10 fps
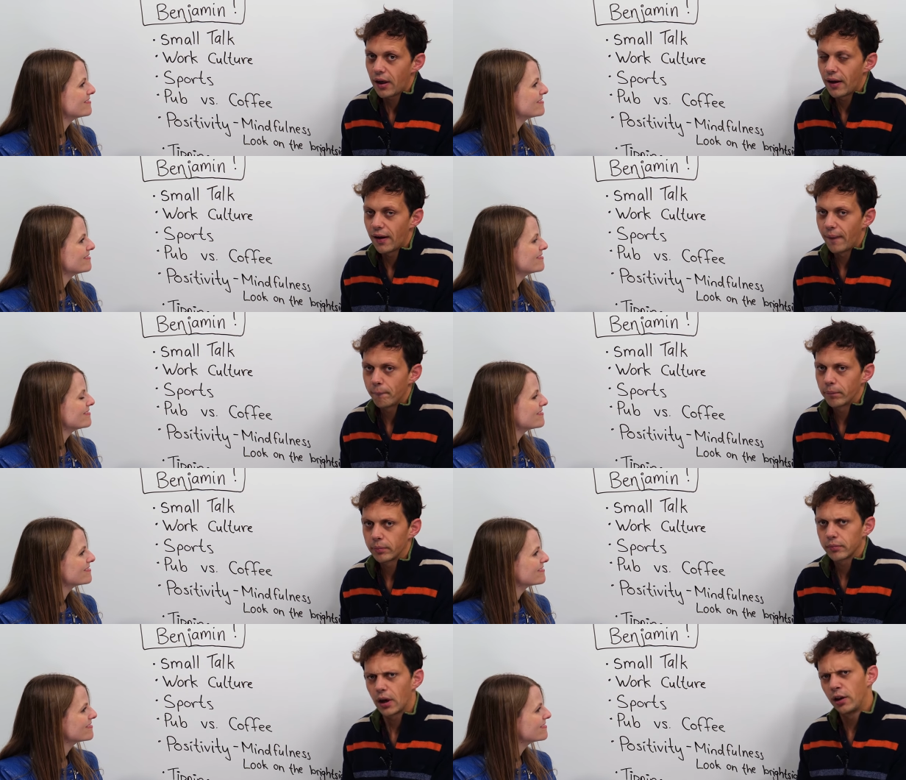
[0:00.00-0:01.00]

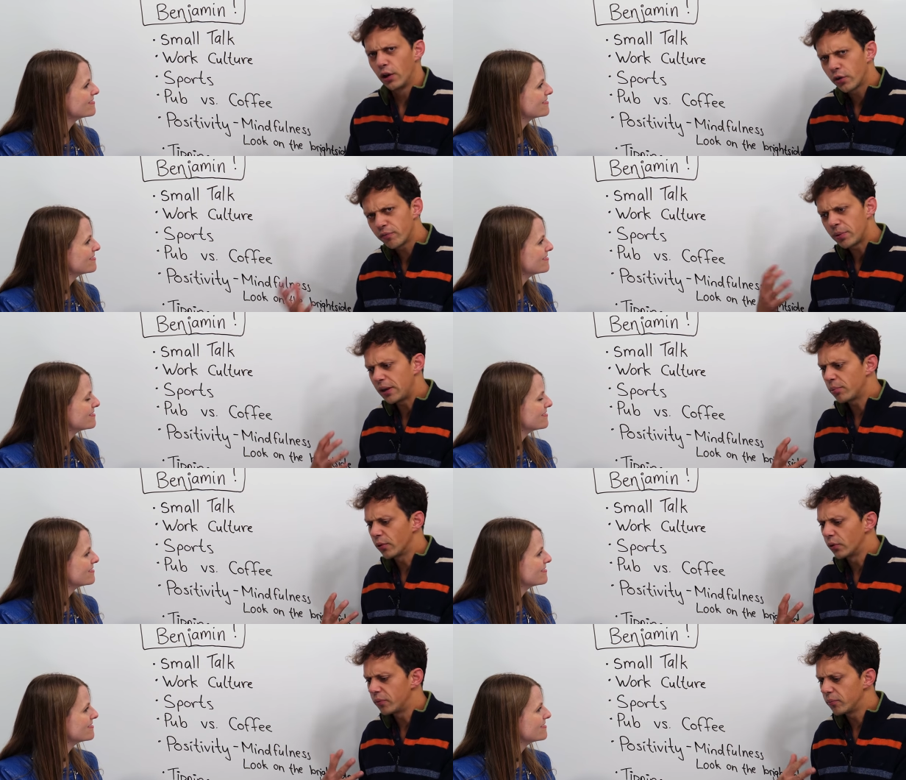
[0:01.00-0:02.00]
Speaker 1: Um, a lot of
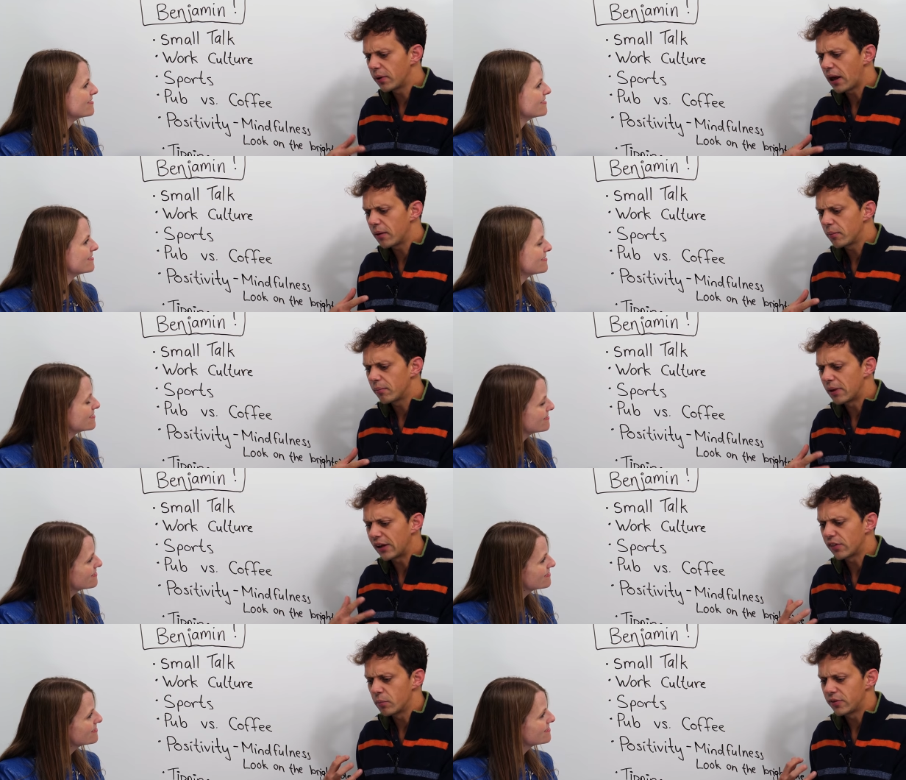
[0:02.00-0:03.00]
people
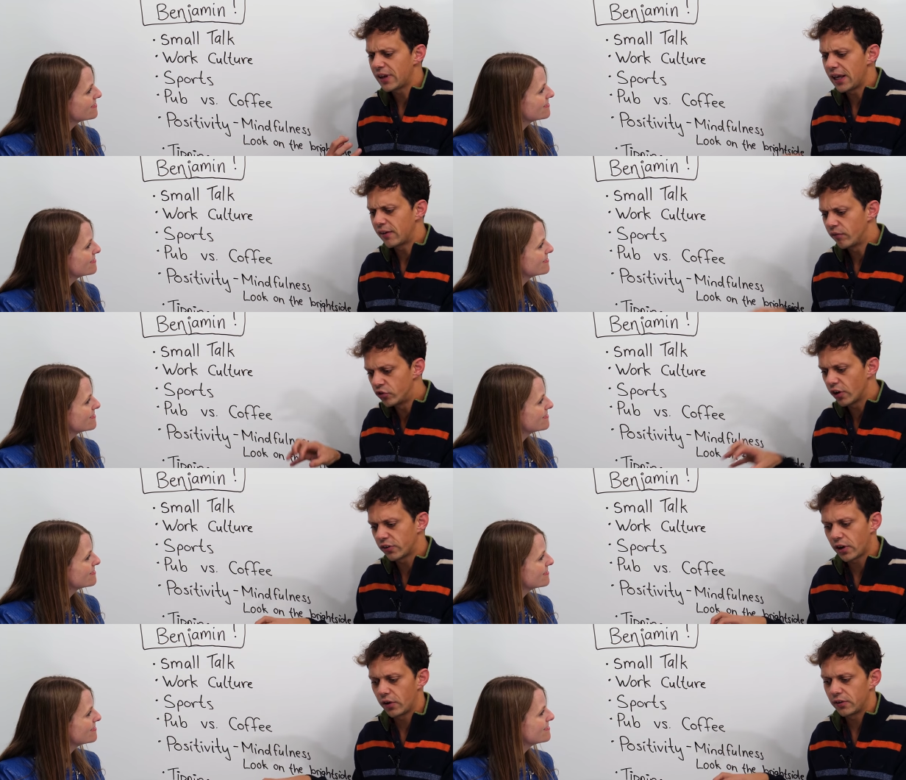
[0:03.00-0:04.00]
make the mistake of
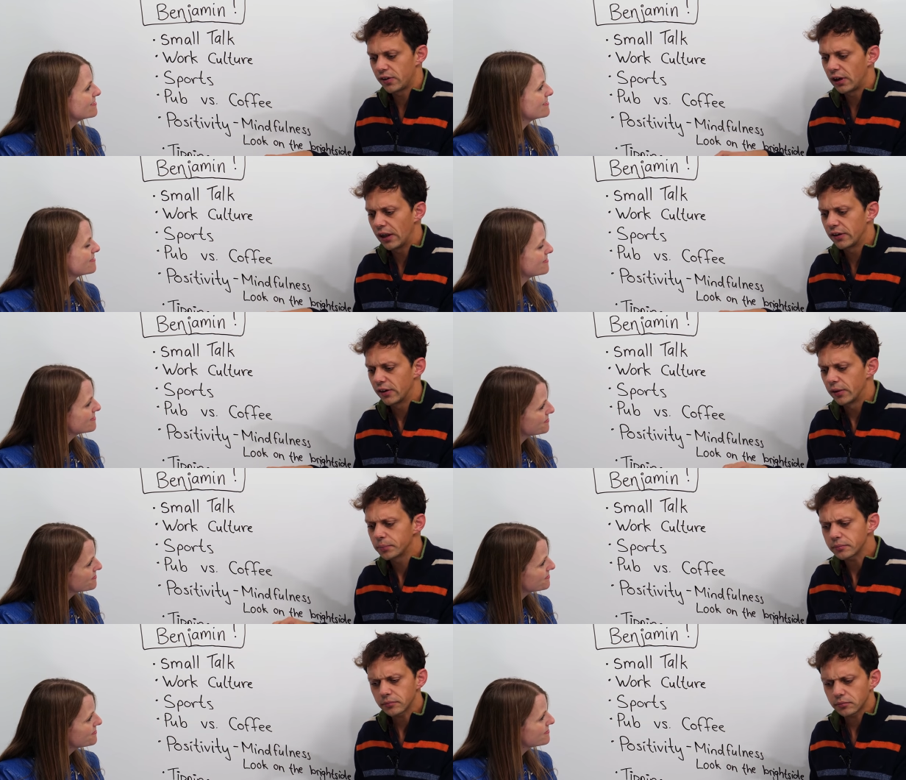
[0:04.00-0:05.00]
just going to London,